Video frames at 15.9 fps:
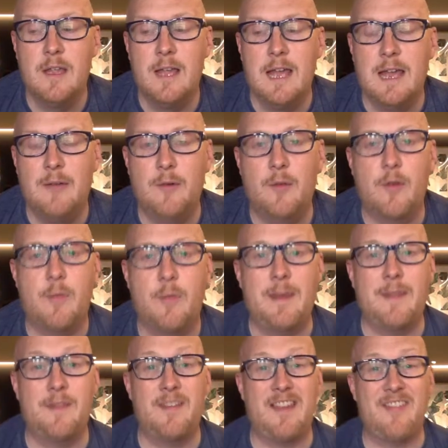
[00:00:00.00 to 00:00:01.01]
and also about
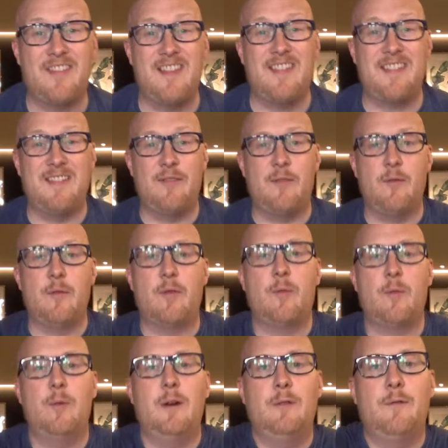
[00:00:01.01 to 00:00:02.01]
the testing centre as
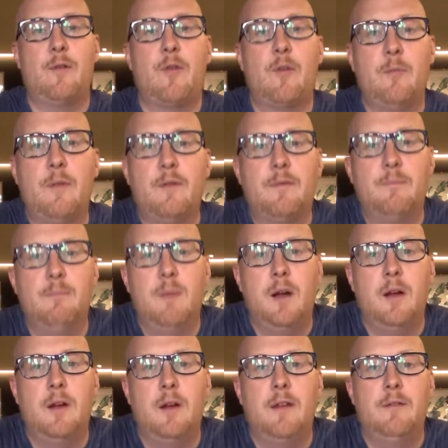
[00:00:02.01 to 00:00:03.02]
well for some of
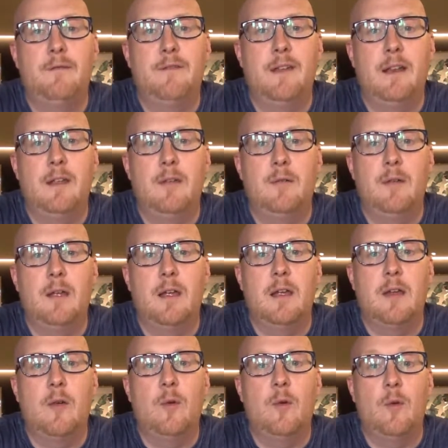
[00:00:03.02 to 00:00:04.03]
my fellow
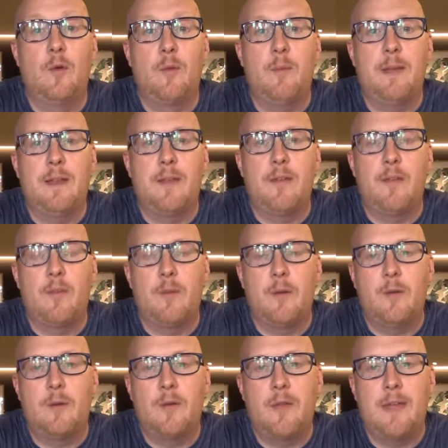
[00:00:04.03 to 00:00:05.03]
course mates as well,
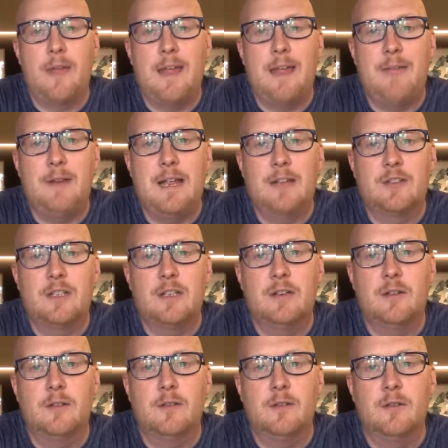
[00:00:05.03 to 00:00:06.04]
because they haven't actually
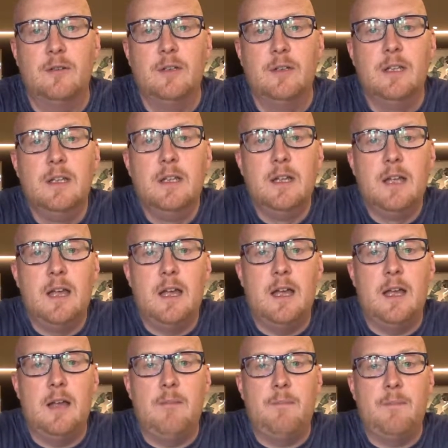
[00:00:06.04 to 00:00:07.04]
gone and
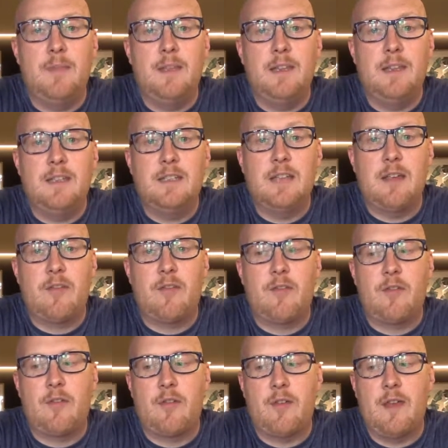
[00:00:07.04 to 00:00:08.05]
done the
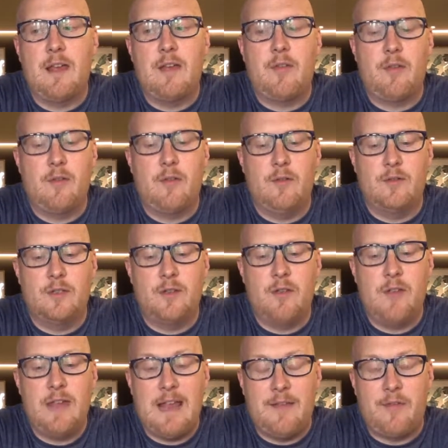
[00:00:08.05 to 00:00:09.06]
tests as such as
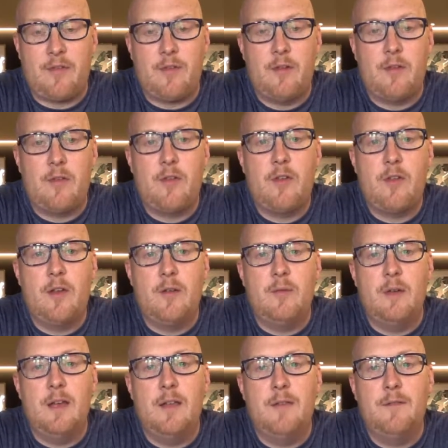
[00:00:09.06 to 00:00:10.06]
yet. So
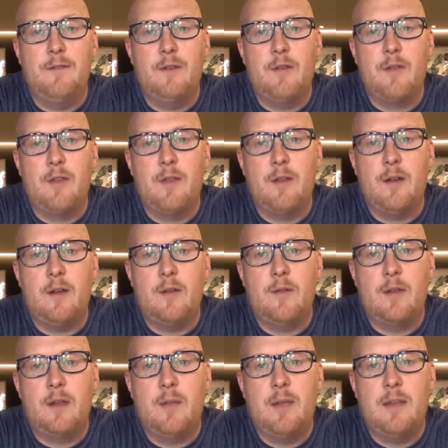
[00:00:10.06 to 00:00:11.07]
the first thing that I'd
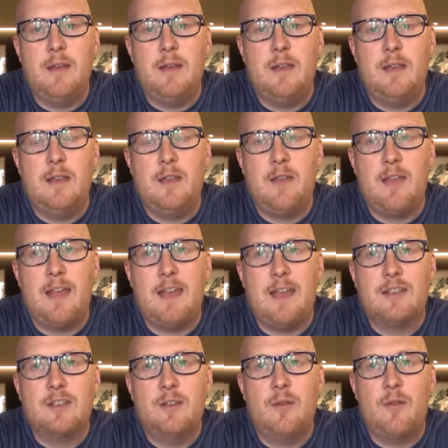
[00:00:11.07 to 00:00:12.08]
recommend is
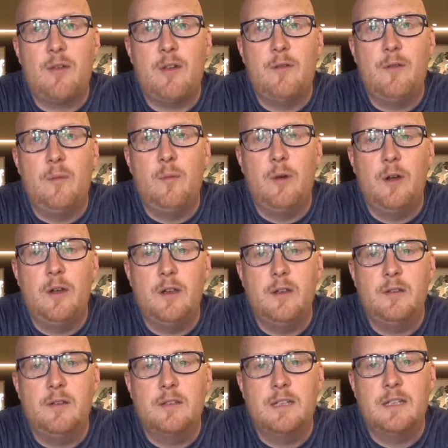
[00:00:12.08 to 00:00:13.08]
ask yourself, why are you
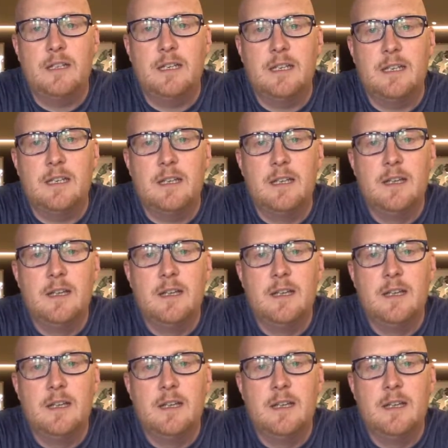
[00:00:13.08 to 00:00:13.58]
taking